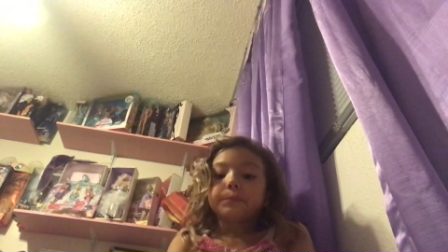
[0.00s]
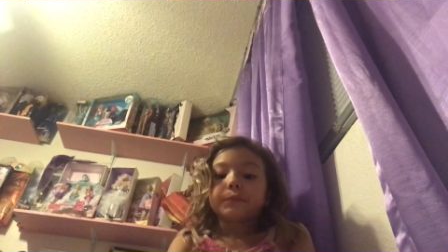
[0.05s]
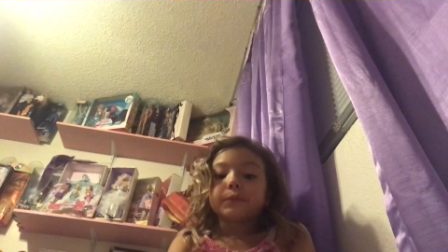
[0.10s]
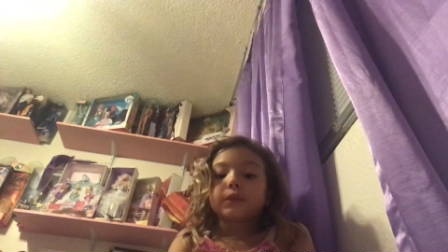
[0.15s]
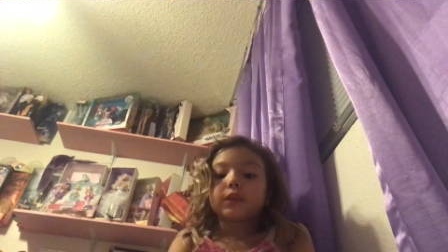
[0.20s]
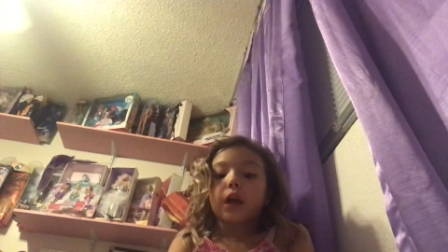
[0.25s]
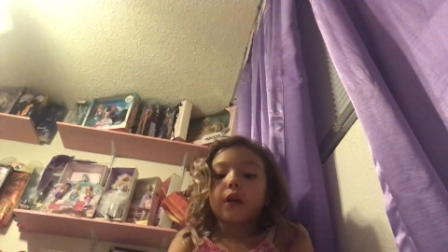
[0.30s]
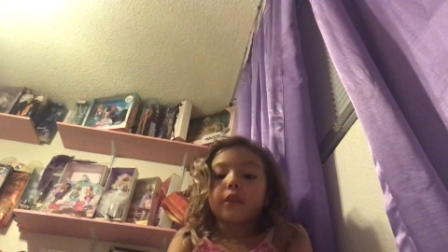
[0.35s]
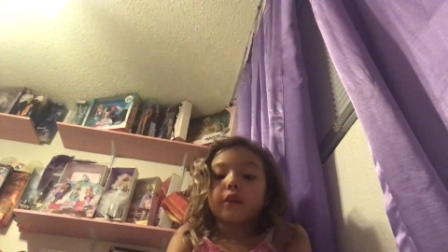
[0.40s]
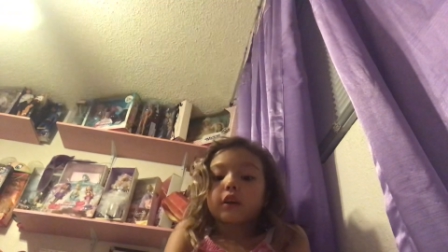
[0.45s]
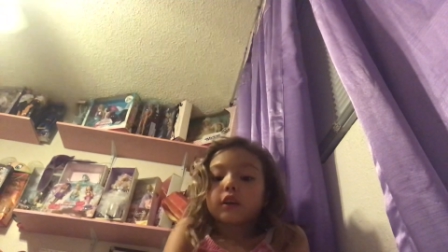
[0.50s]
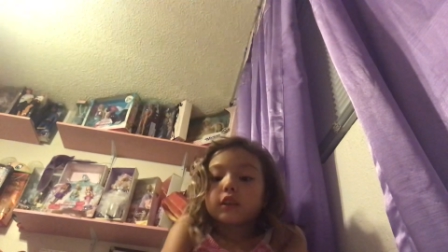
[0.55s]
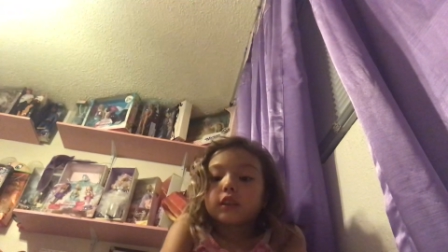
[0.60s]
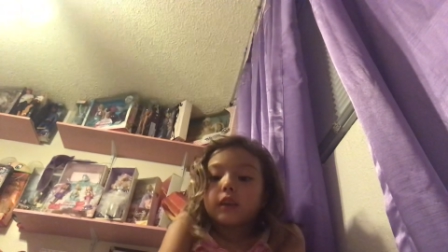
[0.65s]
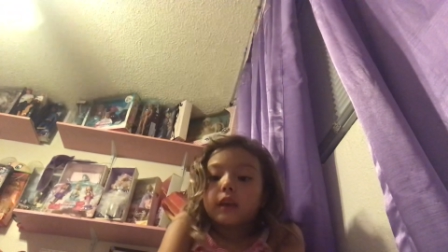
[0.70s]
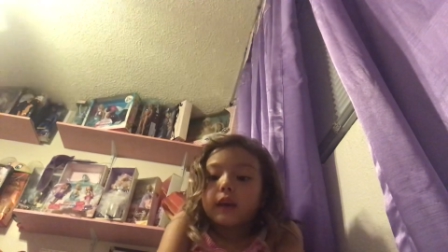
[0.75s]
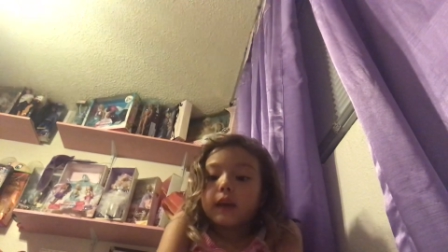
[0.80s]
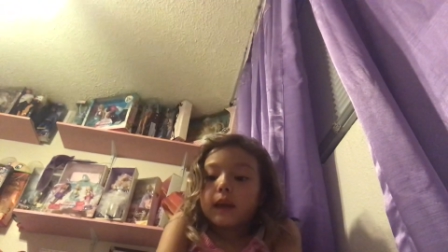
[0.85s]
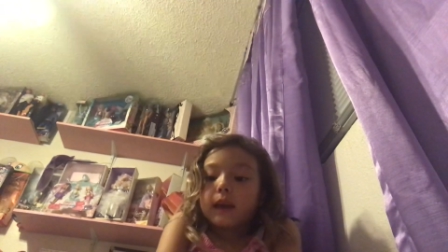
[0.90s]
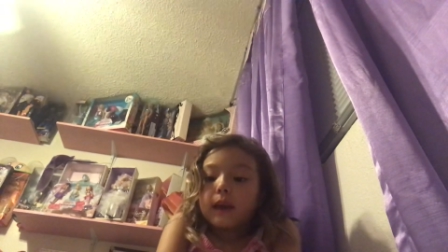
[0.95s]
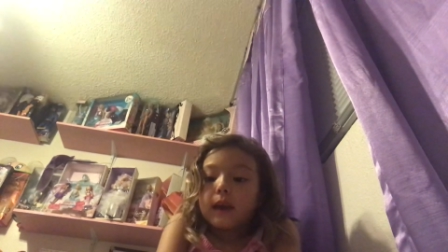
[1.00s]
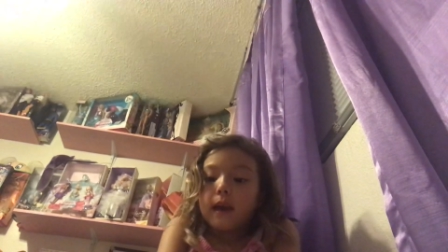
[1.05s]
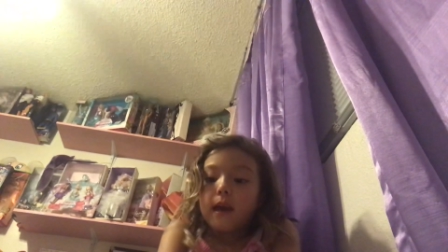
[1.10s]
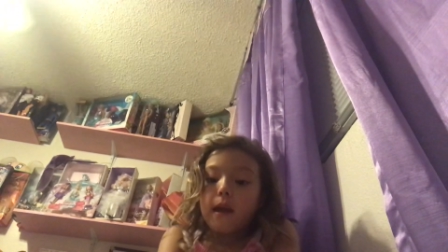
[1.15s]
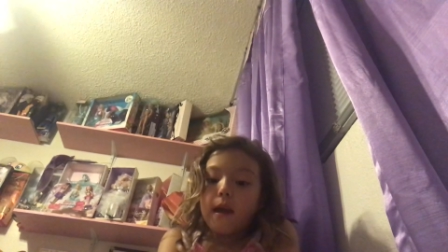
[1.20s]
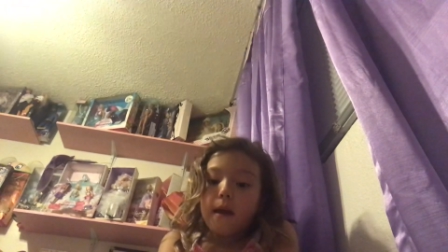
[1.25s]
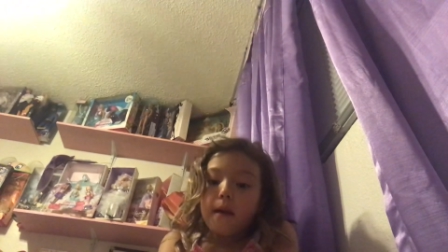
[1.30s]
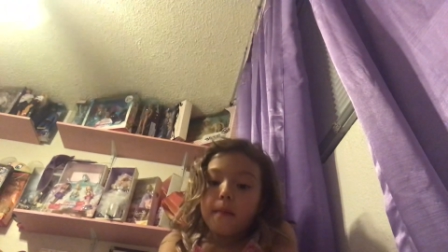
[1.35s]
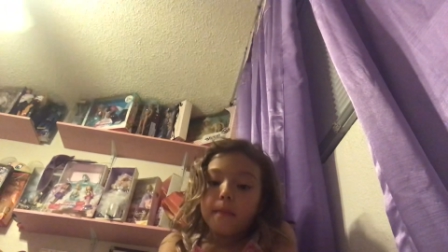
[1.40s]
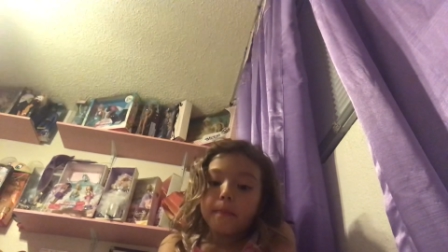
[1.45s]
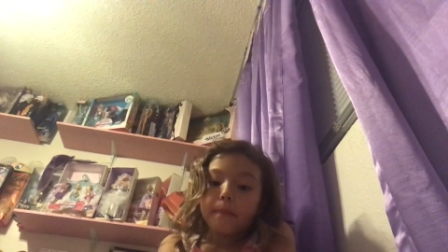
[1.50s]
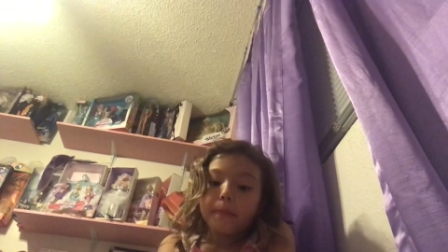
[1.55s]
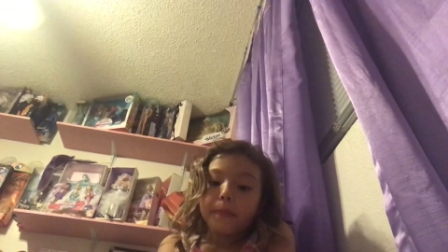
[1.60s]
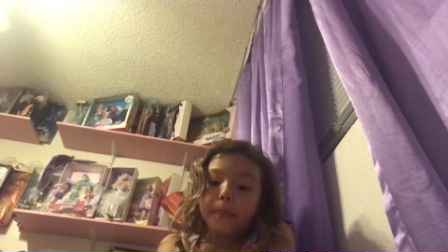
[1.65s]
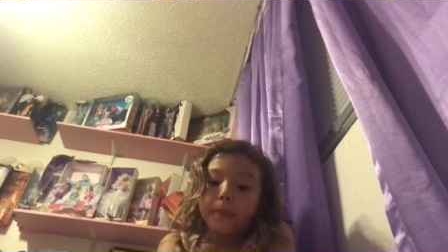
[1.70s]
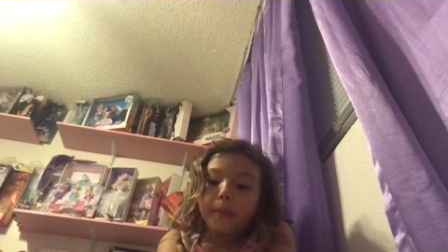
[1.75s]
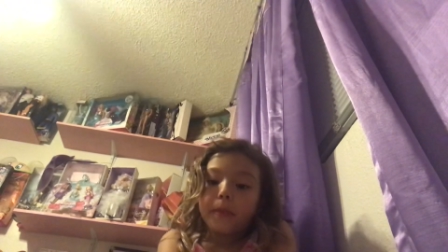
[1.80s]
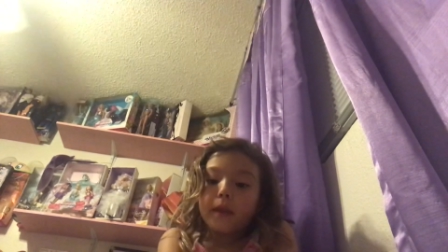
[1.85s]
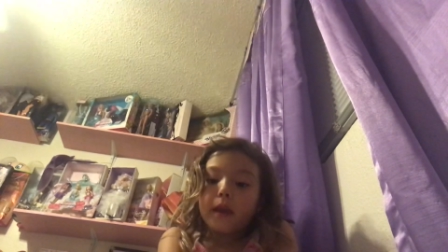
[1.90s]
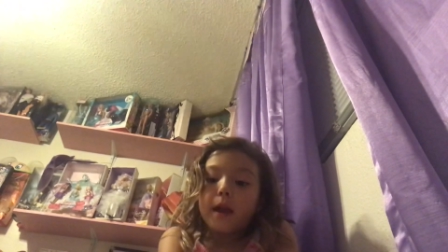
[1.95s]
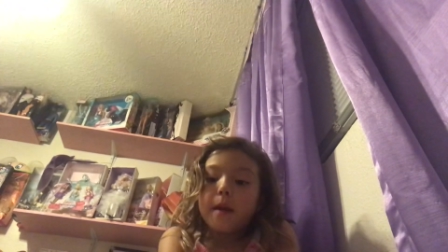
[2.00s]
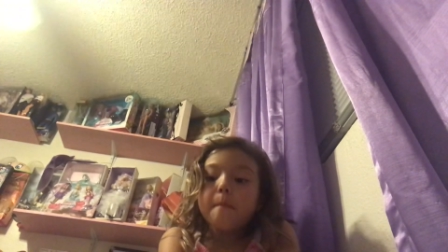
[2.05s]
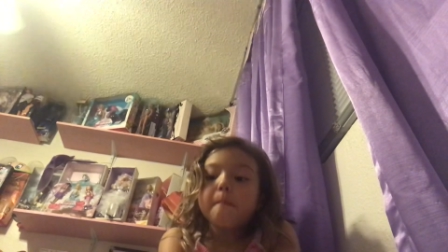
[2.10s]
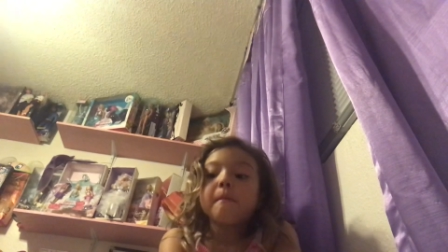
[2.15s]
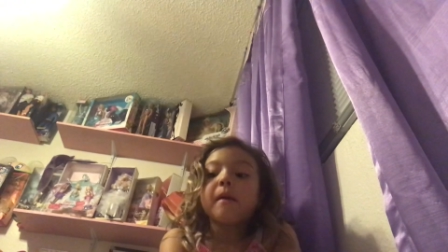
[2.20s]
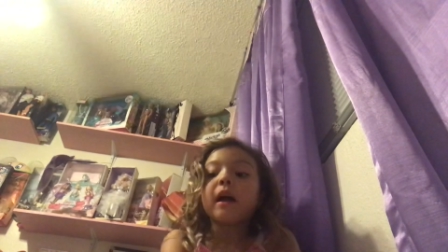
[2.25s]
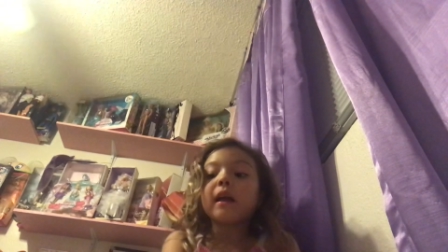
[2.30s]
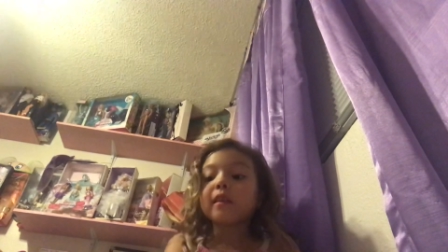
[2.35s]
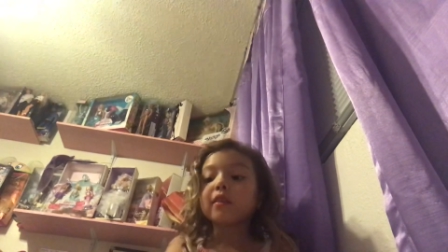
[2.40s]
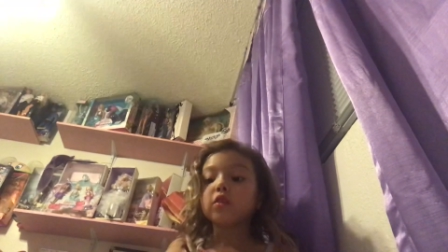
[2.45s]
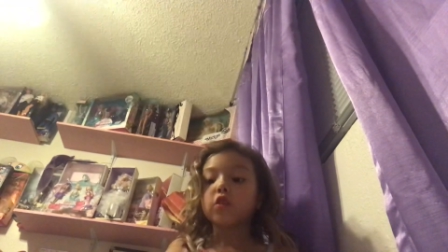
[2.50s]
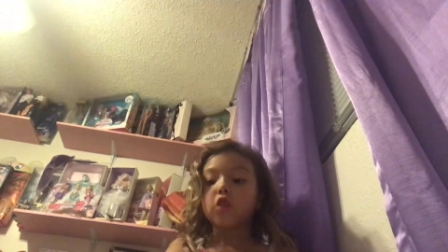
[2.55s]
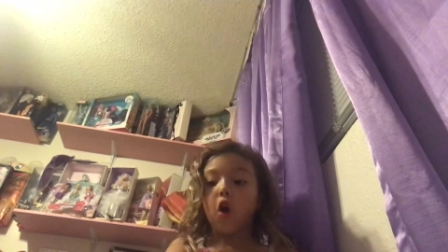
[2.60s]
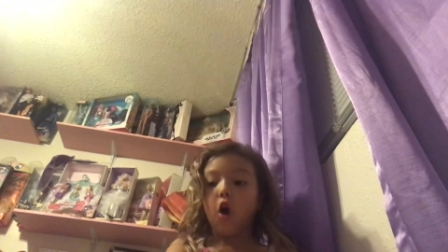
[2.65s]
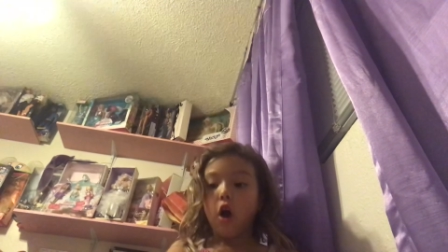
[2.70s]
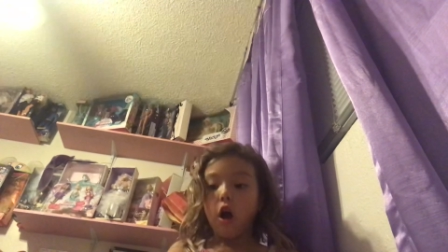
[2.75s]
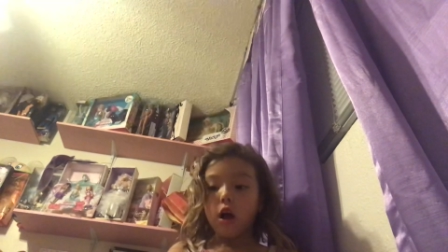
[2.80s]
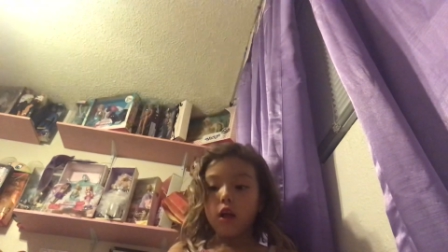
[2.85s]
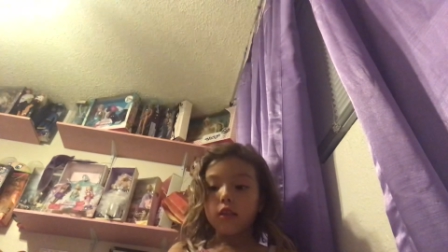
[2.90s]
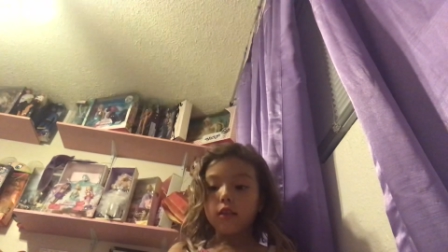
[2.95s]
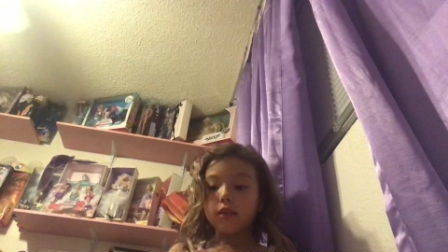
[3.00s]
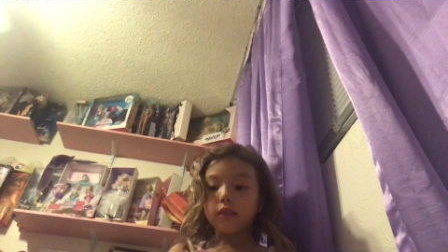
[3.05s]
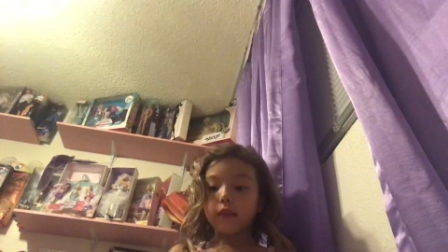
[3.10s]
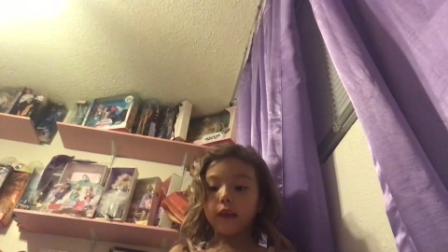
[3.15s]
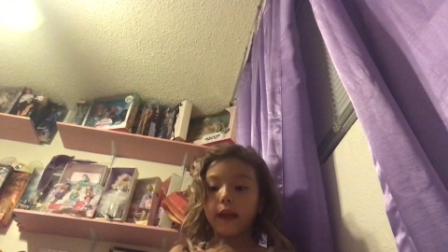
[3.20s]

Another thing it might not,